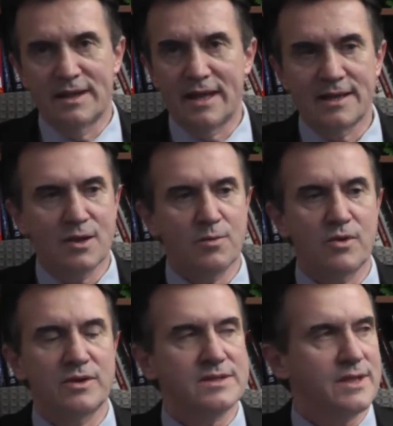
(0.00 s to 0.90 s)
data
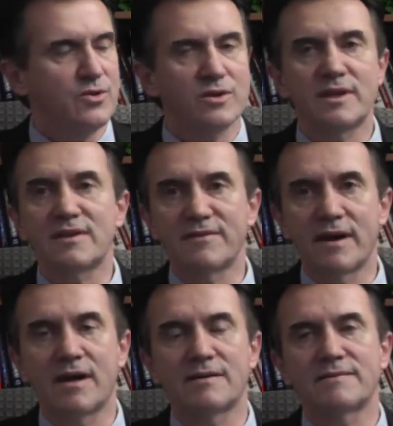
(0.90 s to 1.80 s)
about this aortic
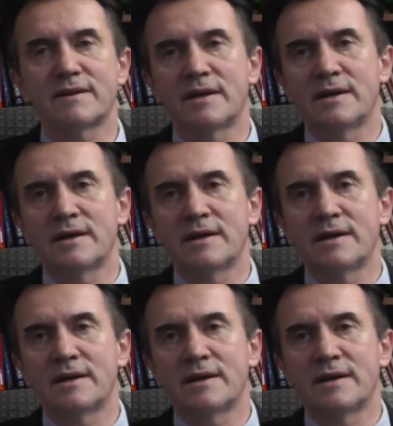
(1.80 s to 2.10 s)
valve.